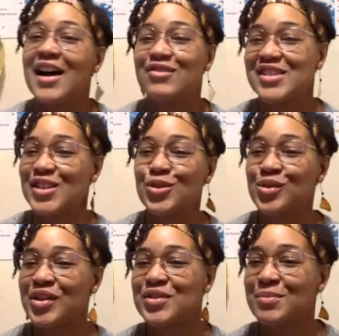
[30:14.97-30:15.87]
I was
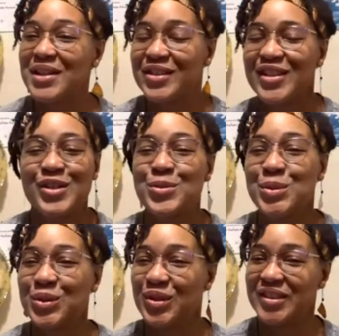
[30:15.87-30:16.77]
told there's Mountain Dew
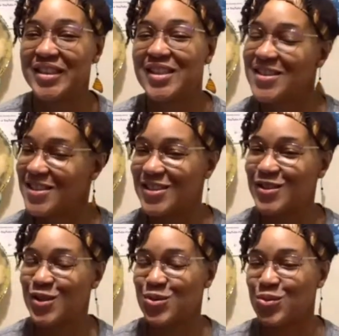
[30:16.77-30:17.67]
on this
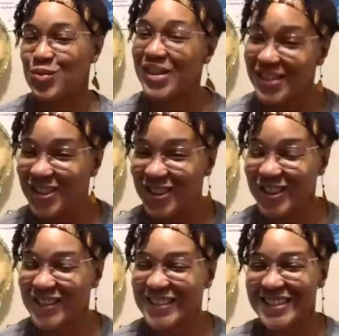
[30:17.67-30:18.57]

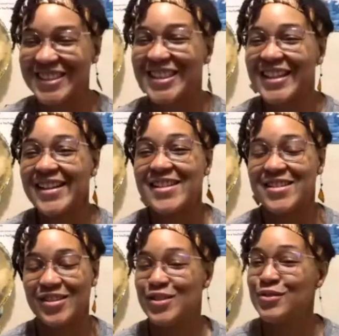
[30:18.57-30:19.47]
cruise.
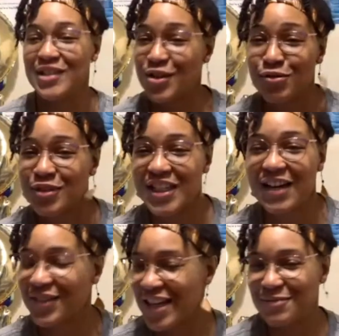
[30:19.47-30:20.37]
So you know I'm gonna
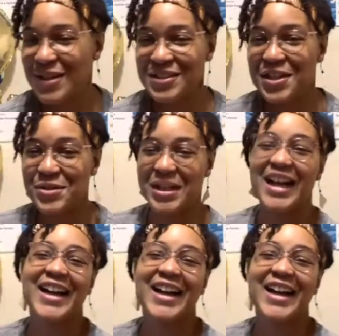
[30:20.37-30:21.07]
have a lot of Mountain Dew.